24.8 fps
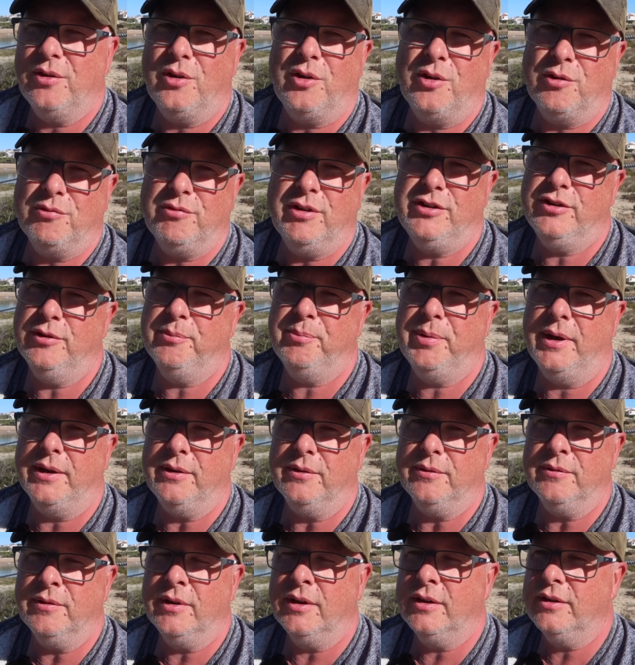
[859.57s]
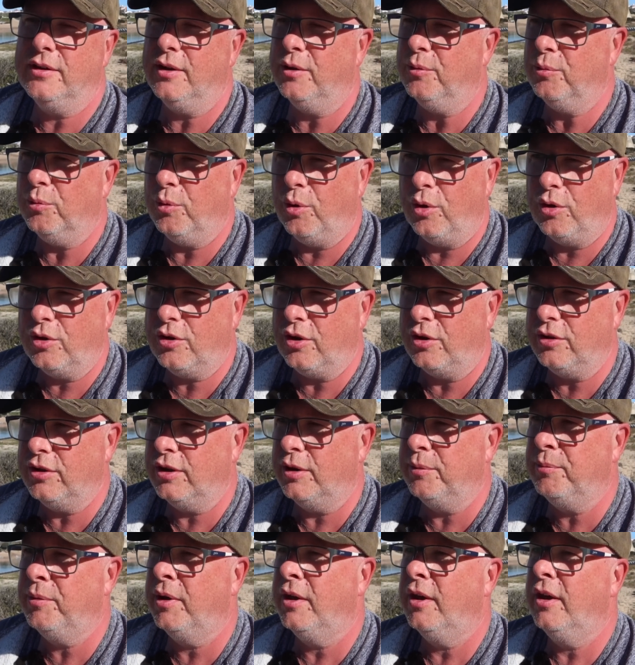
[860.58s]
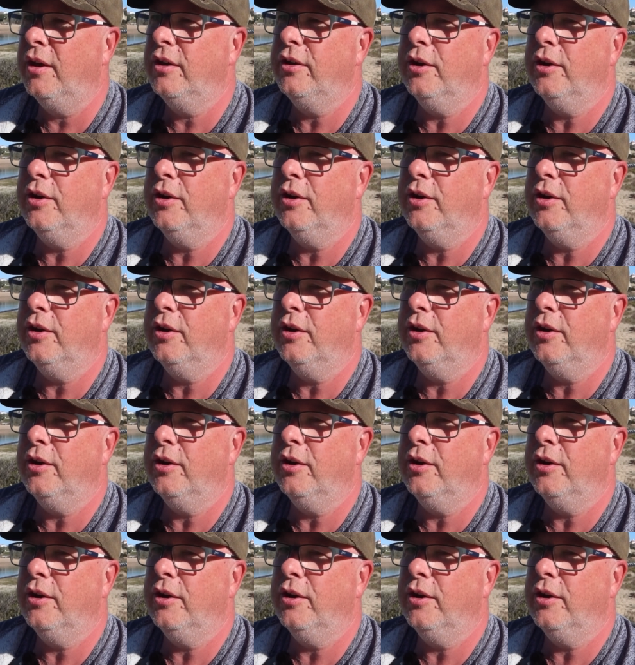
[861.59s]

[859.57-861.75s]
or rigid panel. Don't walk on them.